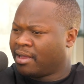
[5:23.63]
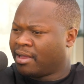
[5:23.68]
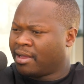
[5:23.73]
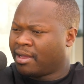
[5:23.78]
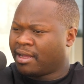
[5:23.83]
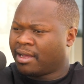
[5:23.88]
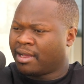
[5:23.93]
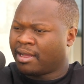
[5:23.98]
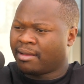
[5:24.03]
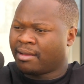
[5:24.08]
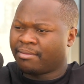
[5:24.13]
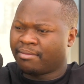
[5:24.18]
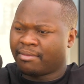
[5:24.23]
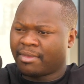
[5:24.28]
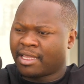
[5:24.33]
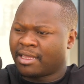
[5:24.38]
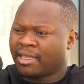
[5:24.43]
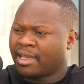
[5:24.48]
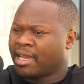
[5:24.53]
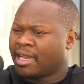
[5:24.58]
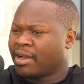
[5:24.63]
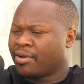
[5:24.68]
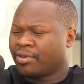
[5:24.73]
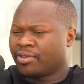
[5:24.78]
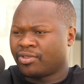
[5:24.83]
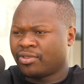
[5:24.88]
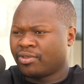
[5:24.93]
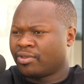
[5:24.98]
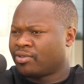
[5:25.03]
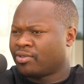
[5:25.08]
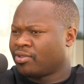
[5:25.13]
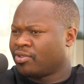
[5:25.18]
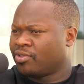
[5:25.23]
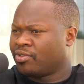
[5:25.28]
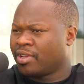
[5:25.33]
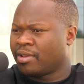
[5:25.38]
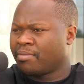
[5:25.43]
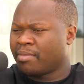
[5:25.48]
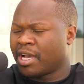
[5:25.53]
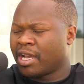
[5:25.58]
And then I was also
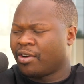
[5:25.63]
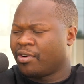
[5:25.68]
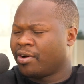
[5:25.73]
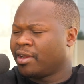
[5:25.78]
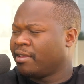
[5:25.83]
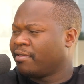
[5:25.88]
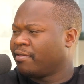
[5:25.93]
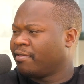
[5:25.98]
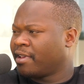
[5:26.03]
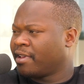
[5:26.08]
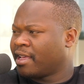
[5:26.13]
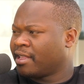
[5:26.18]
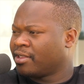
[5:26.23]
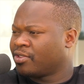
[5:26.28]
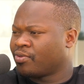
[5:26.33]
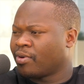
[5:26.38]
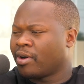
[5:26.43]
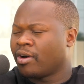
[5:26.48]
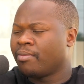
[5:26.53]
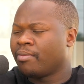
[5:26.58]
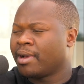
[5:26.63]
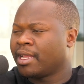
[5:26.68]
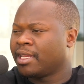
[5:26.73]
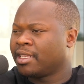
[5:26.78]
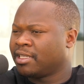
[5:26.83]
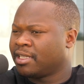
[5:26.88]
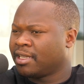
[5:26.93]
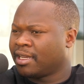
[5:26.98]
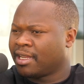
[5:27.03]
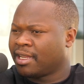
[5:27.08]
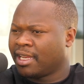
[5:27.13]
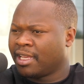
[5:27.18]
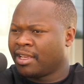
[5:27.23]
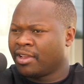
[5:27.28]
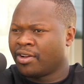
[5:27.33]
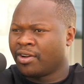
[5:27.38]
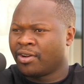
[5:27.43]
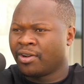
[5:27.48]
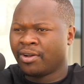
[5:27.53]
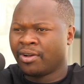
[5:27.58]
doing my own events while managing
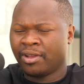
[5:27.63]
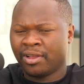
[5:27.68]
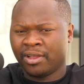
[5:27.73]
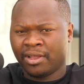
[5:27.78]
Cleo.